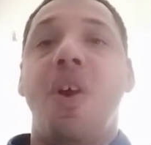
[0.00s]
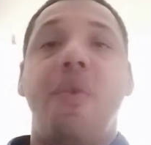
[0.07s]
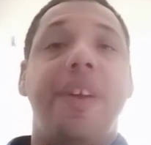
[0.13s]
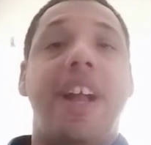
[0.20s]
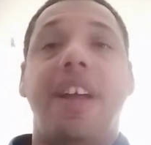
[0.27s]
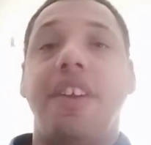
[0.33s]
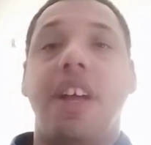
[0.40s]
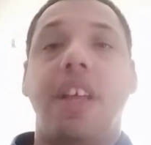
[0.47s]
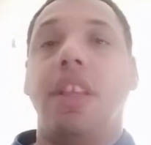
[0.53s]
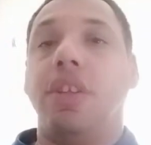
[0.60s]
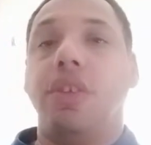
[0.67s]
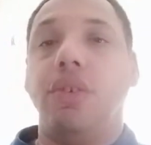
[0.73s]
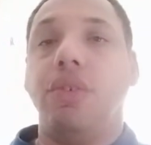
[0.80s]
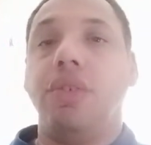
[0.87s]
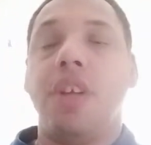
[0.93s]
we got nothing to
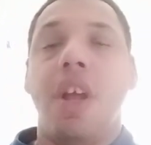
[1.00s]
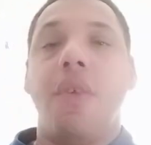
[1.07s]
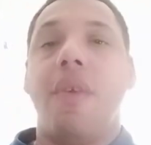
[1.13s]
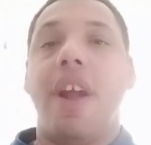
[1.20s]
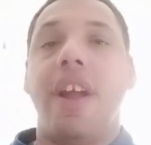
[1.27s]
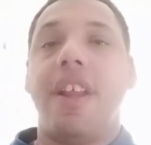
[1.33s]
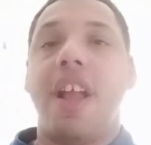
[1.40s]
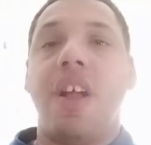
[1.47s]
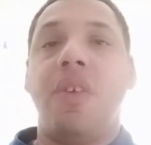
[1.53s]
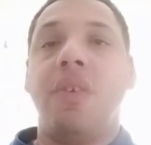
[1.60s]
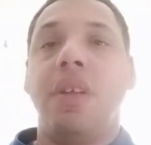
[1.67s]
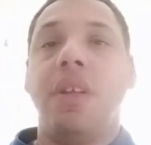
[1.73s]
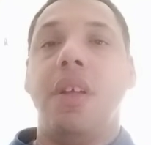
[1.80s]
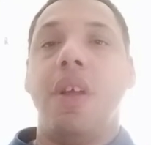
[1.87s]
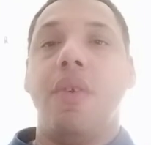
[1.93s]
lose right now,
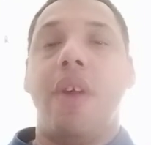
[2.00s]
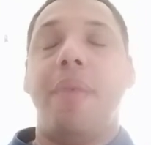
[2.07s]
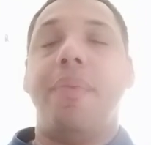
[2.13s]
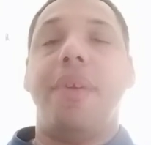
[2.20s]
right?